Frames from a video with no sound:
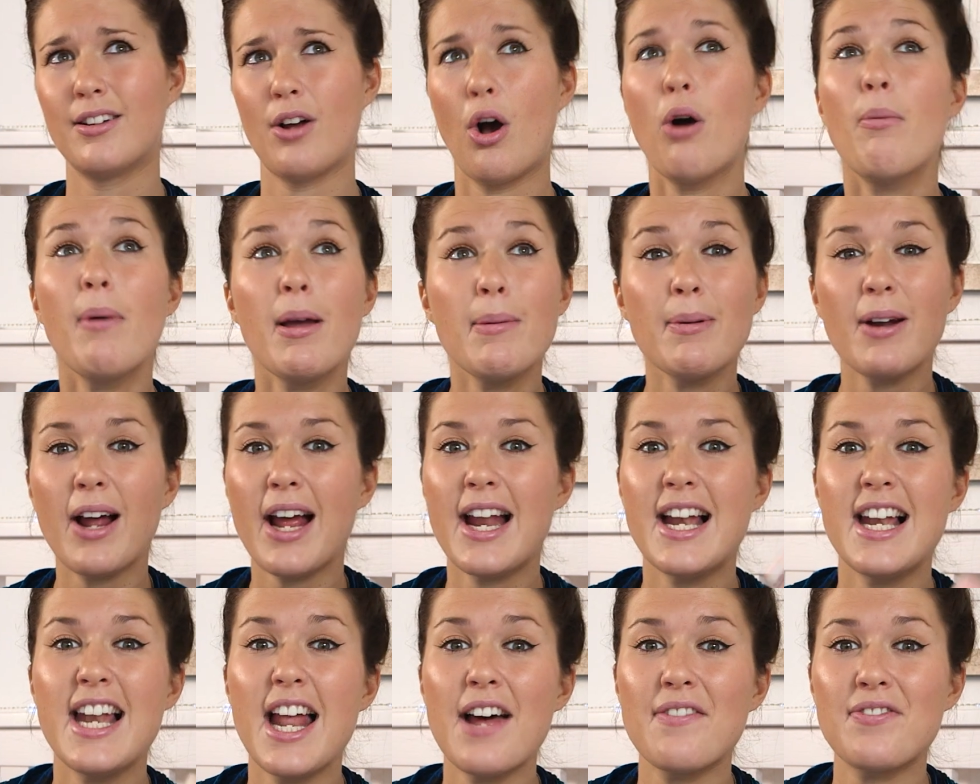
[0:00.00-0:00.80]
Or maybe like
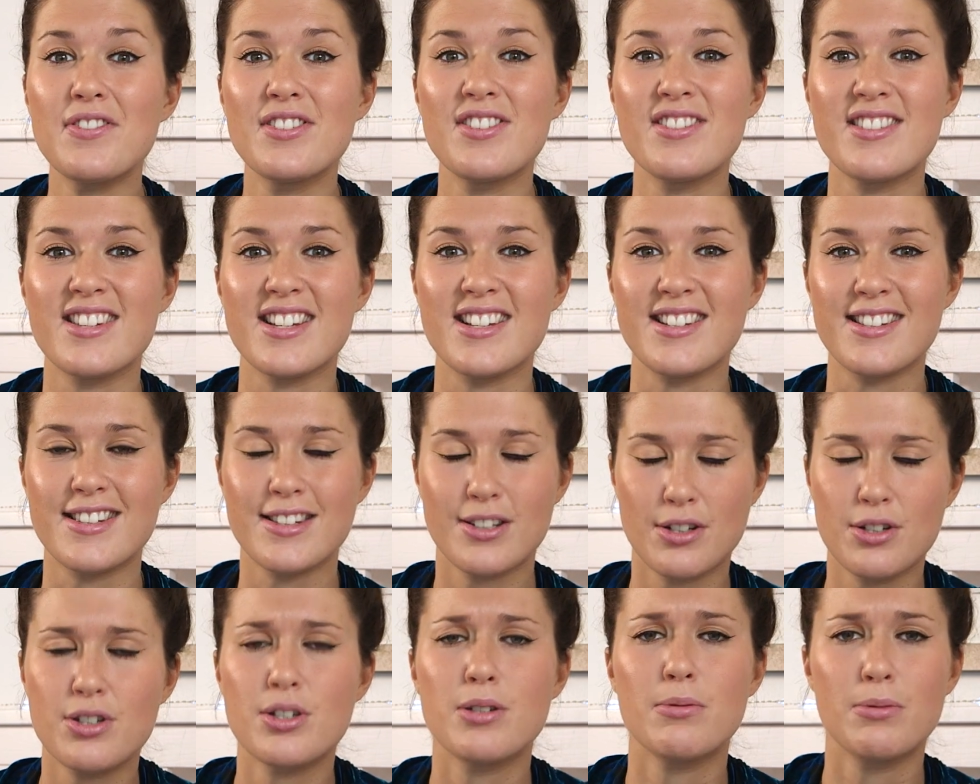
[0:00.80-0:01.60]
11s,
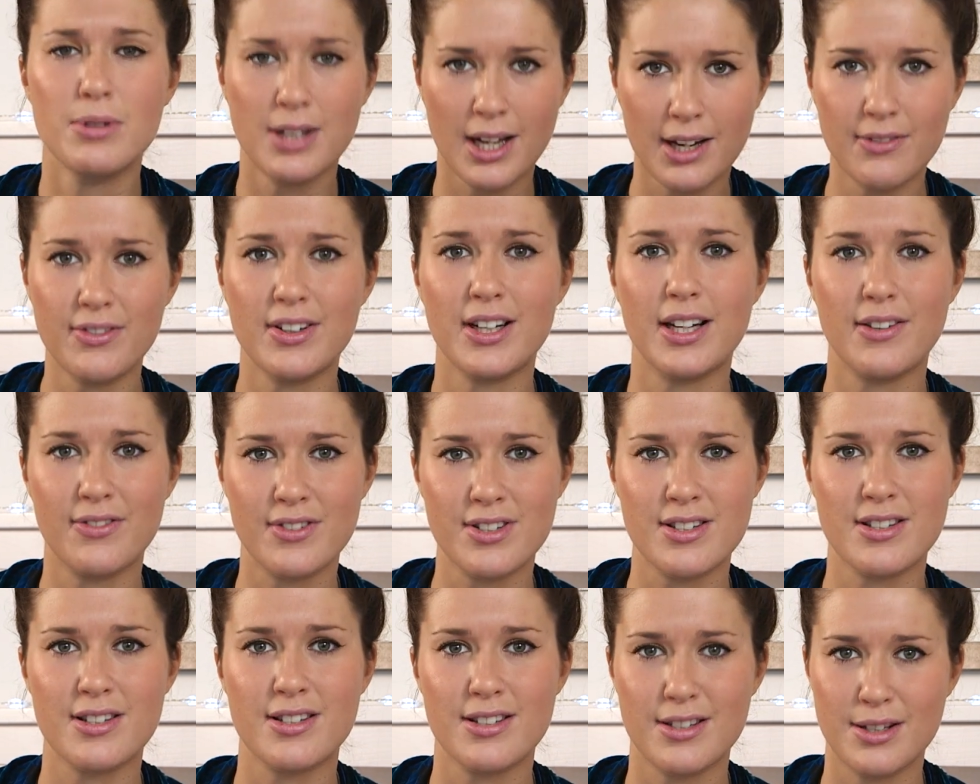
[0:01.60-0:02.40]
because you would have
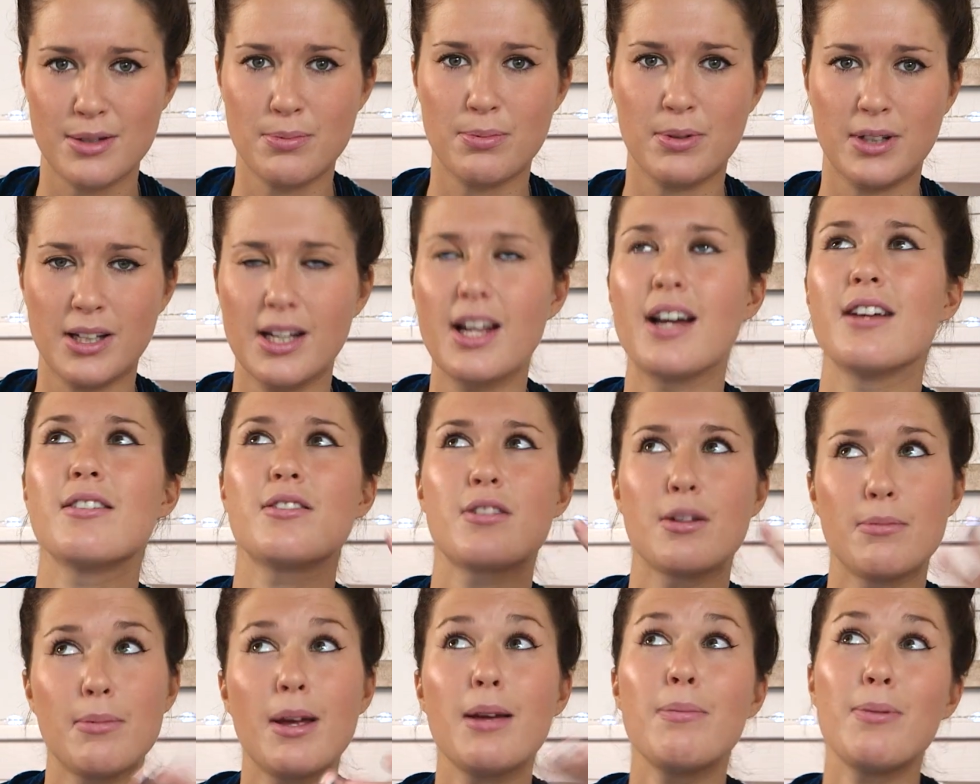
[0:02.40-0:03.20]
11s, but yeah,
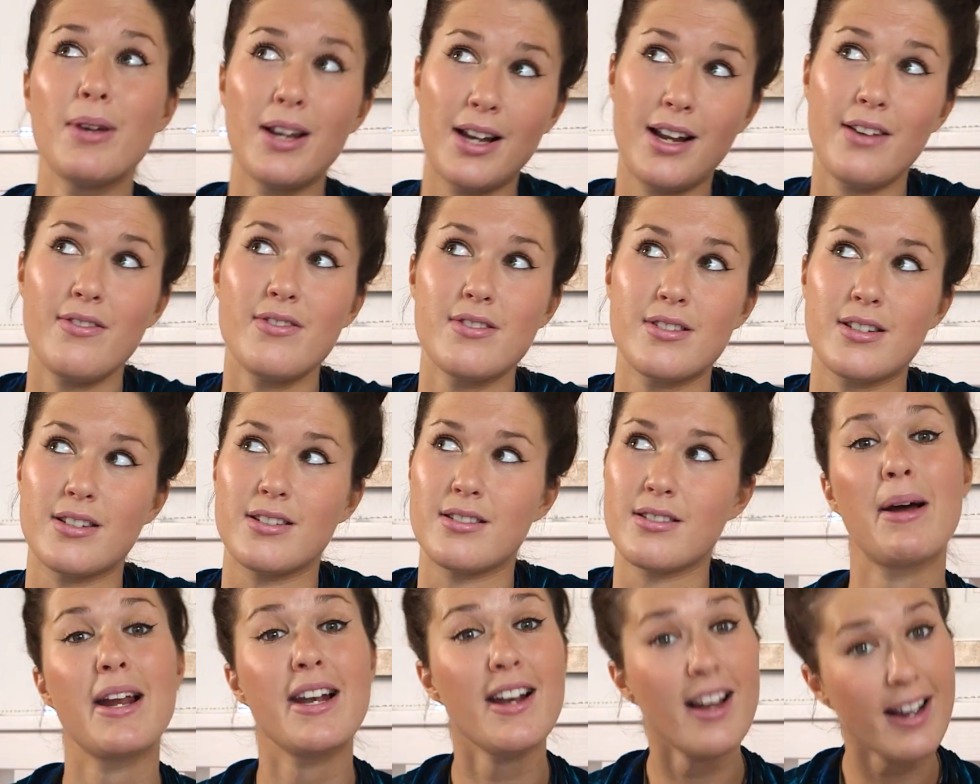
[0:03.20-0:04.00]
so maybe
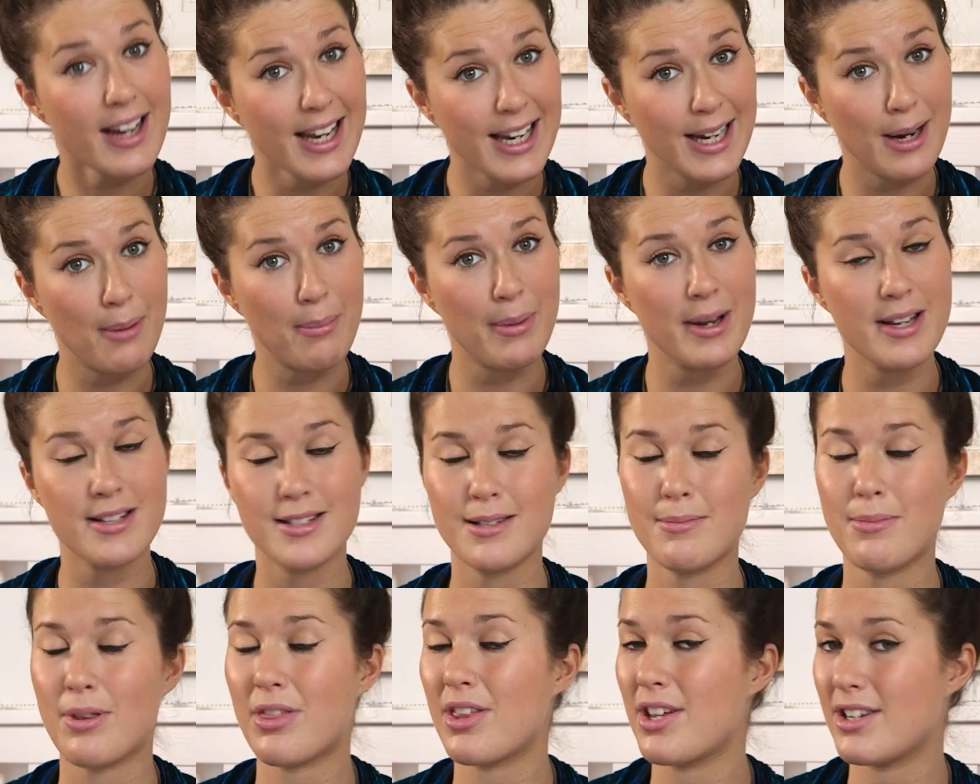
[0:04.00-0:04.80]
11s. My lucky number is
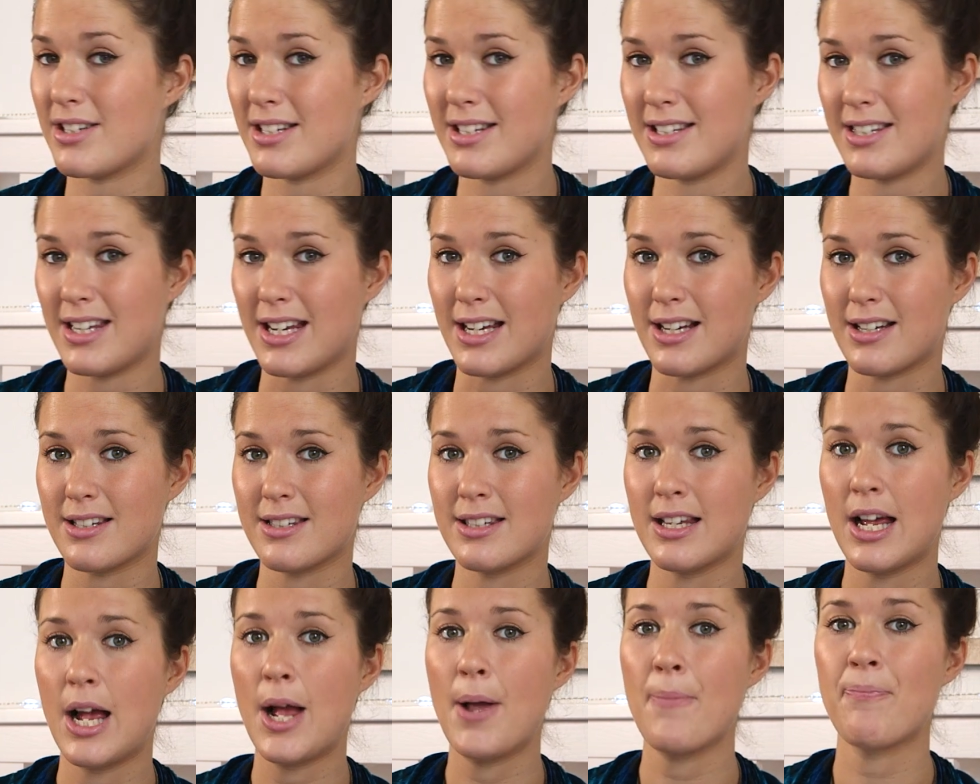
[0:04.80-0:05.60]
number
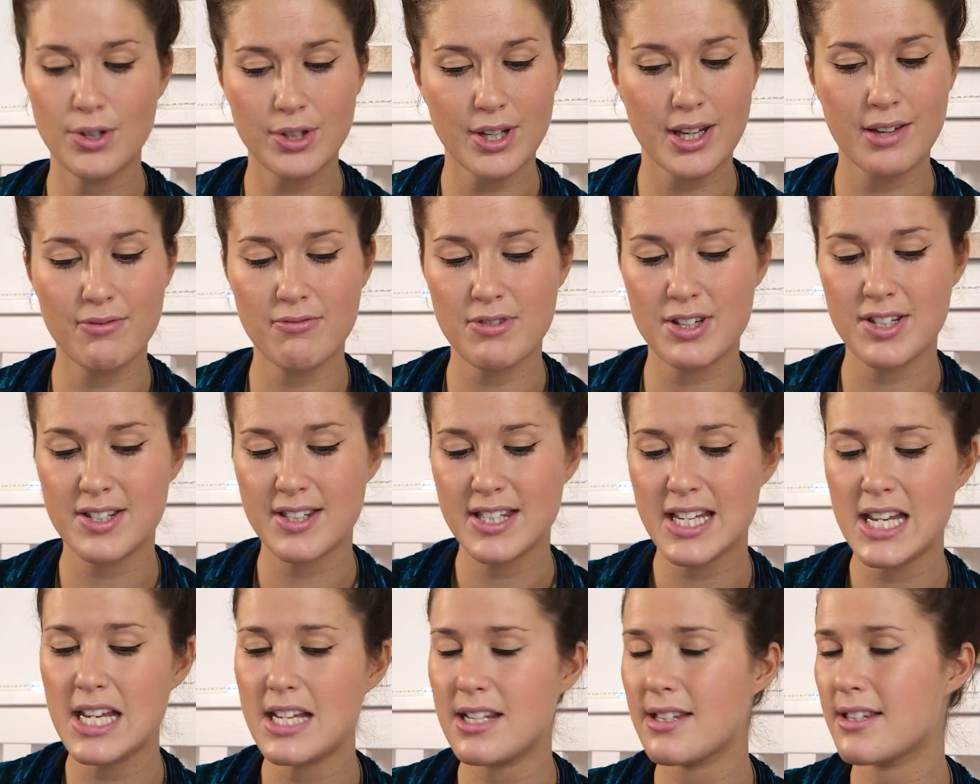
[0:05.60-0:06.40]
36. Look in
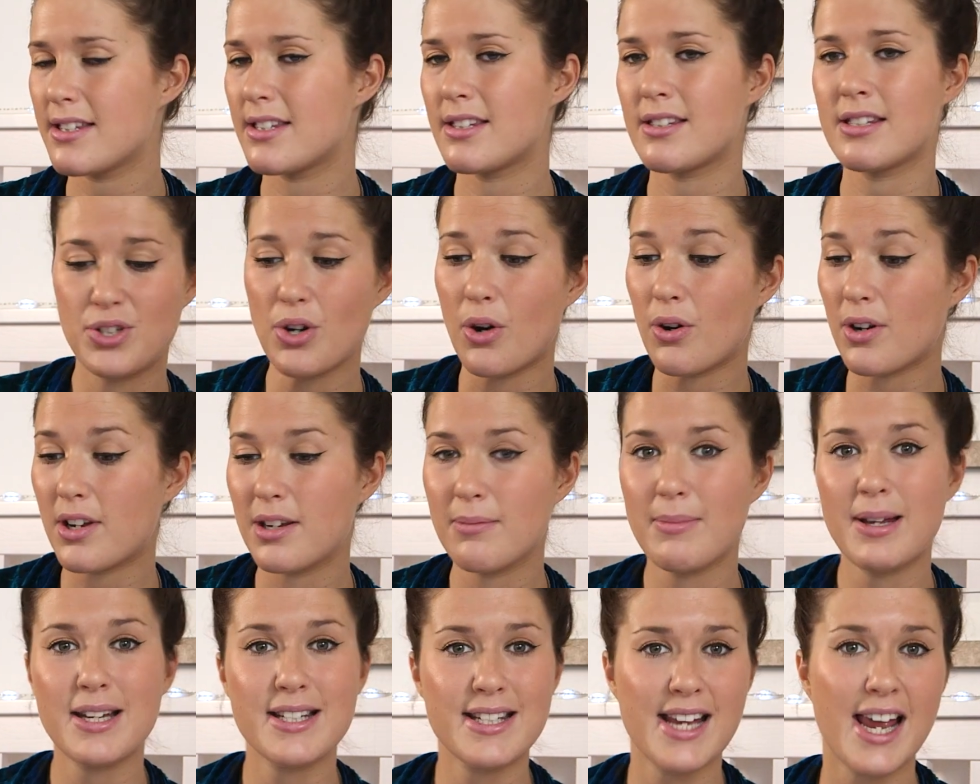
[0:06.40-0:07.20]
receipts,
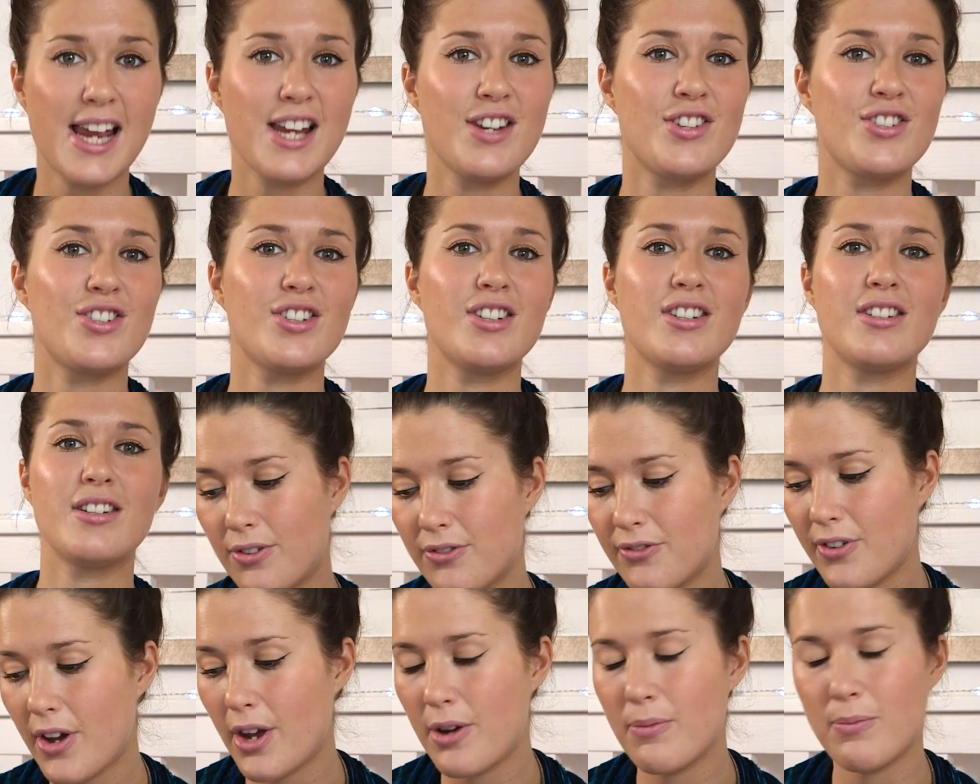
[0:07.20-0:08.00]
documentation, the
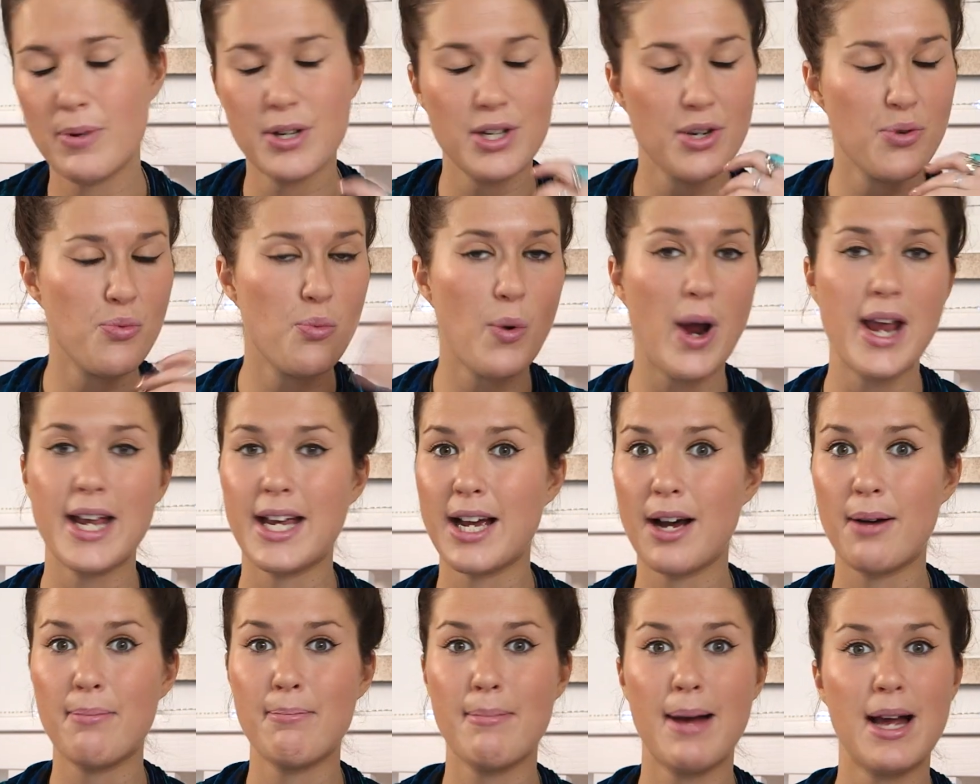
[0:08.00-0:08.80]
phone when you
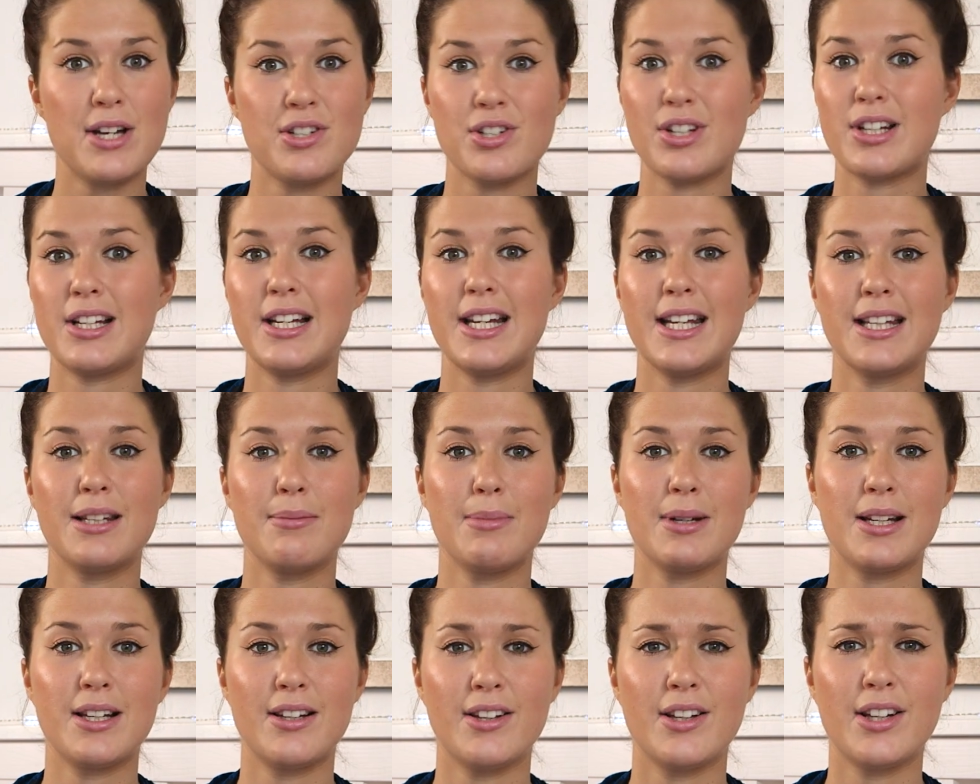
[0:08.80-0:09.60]
wake up magically in the
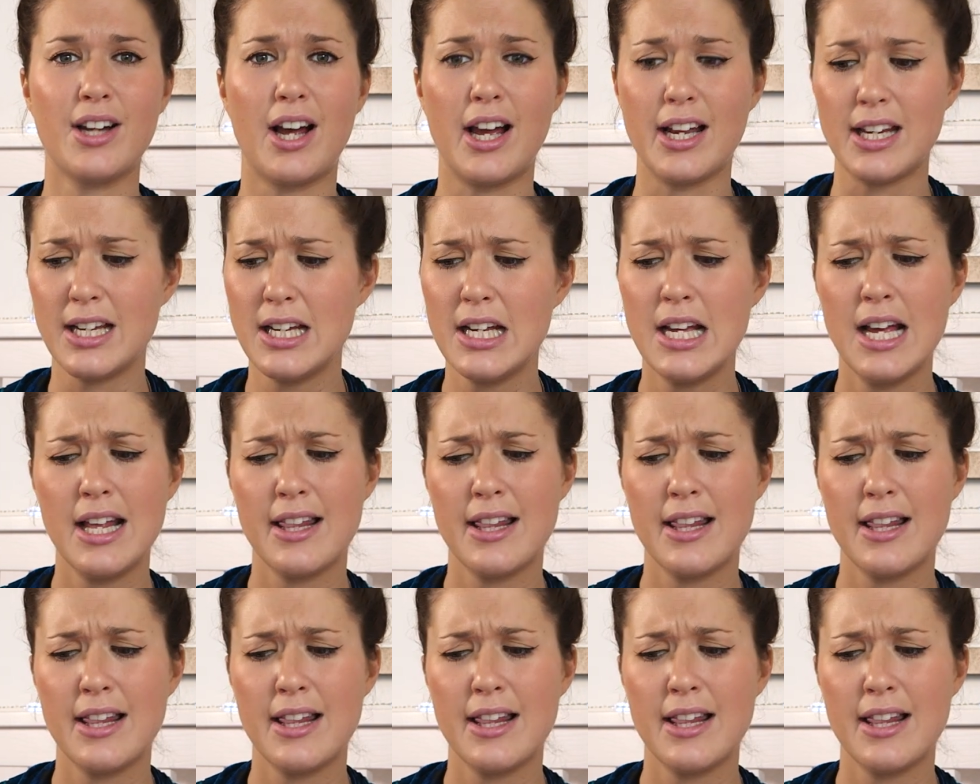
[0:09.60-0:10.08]
middle of the night.